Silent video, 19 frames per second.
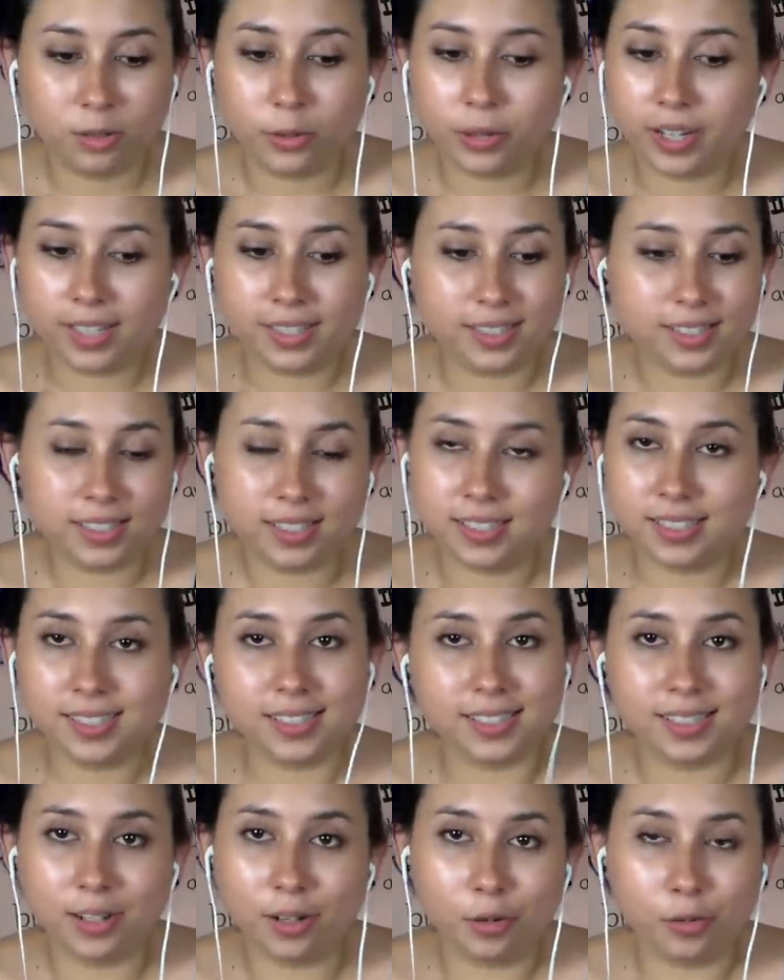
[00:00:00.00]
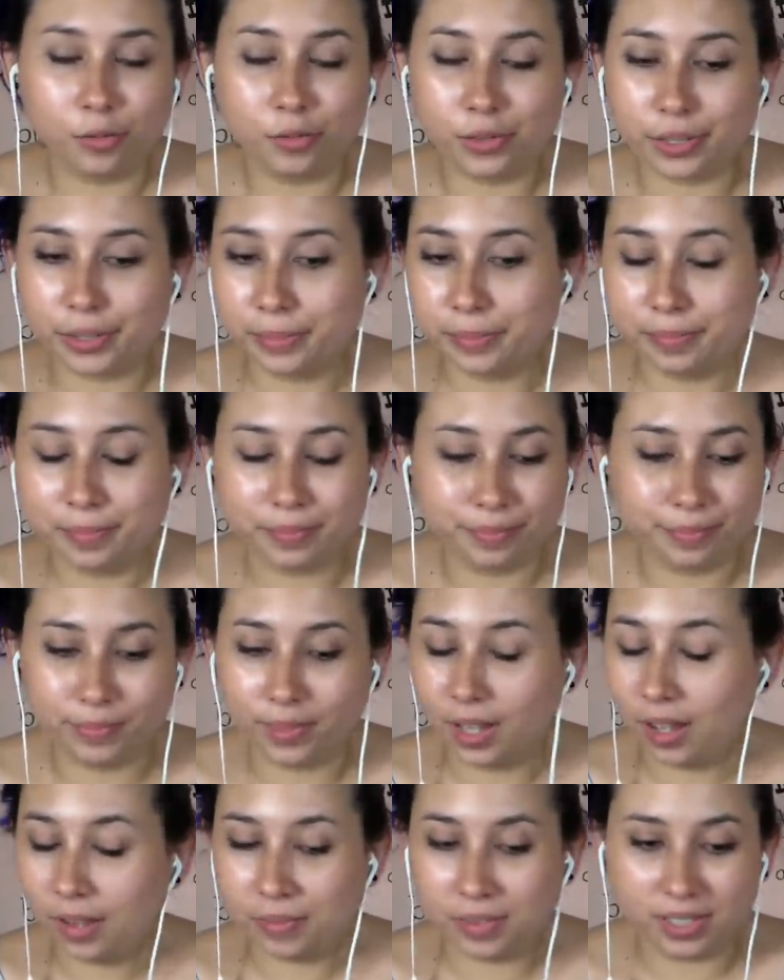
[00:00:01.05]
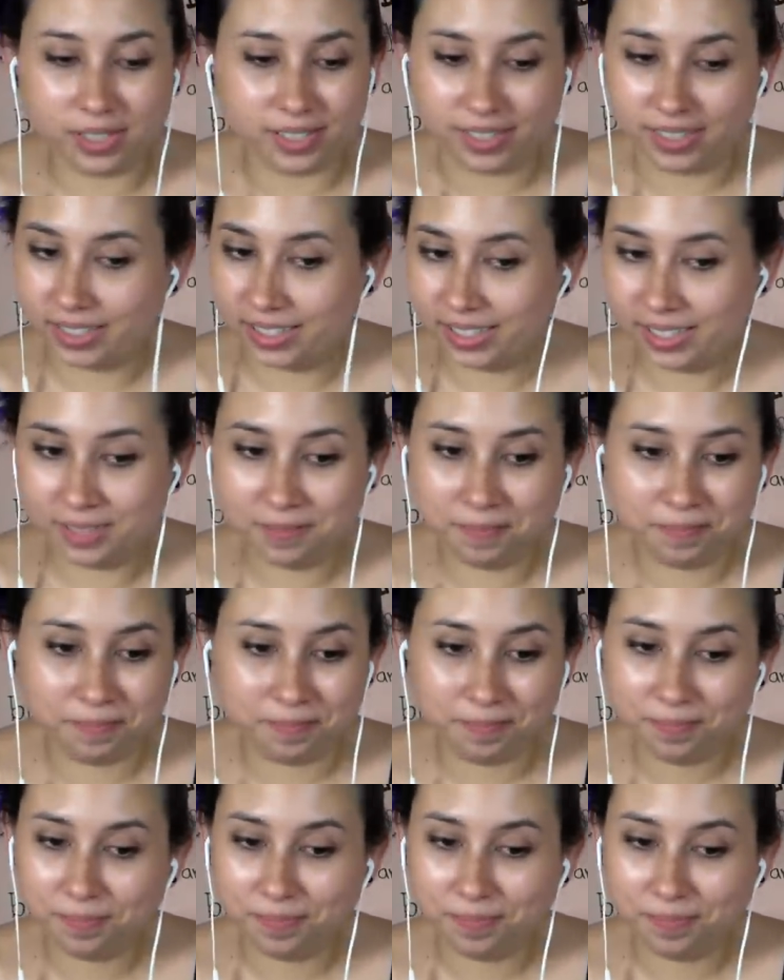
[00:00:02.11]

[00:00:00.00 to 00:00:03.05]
Okay, this isn't over. Obviously.